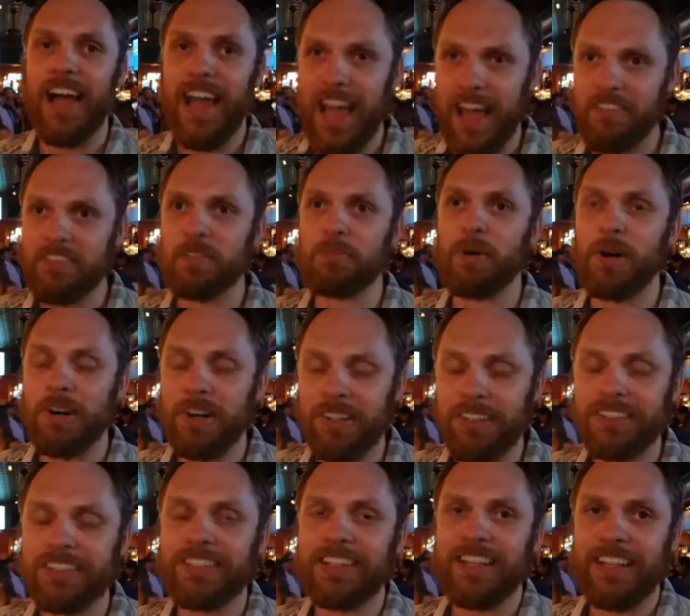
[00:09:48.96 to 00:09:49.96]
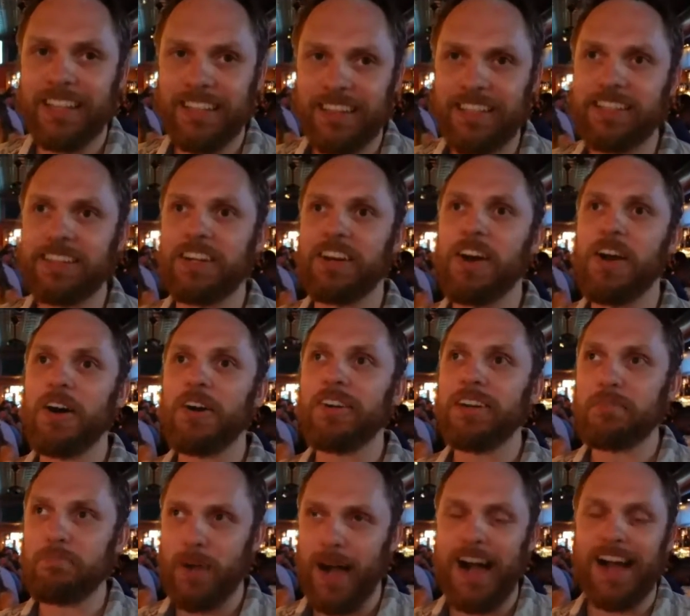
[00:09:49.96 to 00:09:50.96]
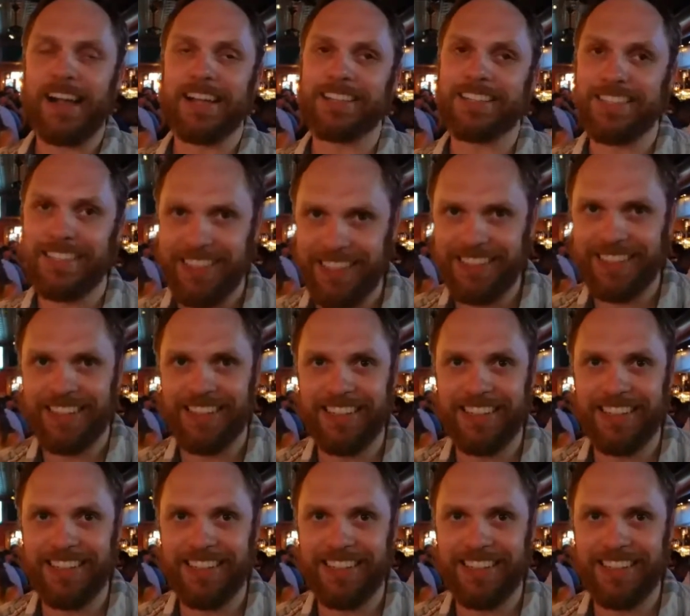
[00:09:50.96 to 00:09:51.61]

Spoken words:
I have them all. Like they're all in a box.